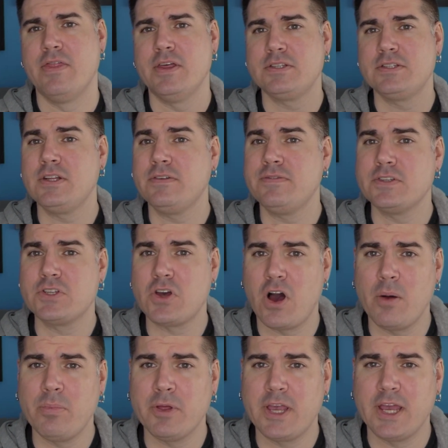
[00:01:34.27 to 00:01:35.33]
this stuff is
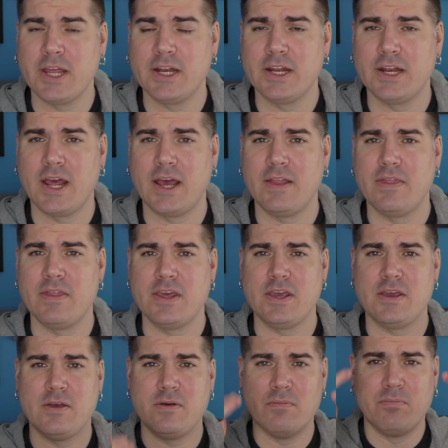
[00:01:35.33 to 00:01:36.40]
complicated, and
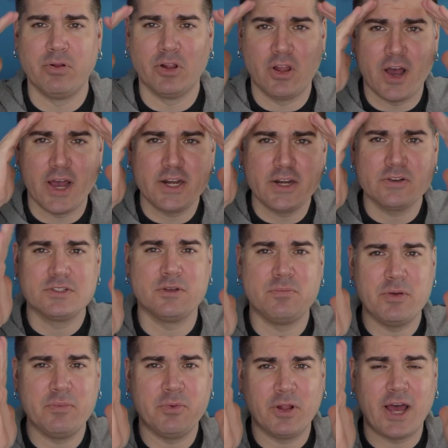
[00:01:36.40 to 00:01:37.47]
the blinders
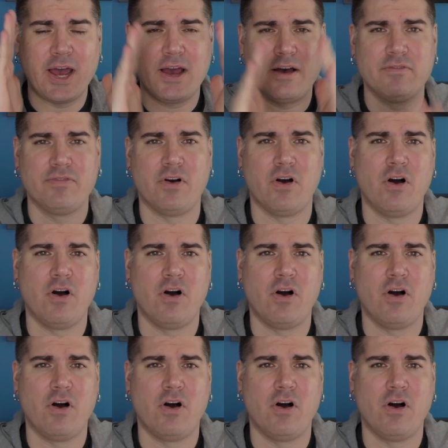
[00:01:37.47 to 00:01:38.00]
that people have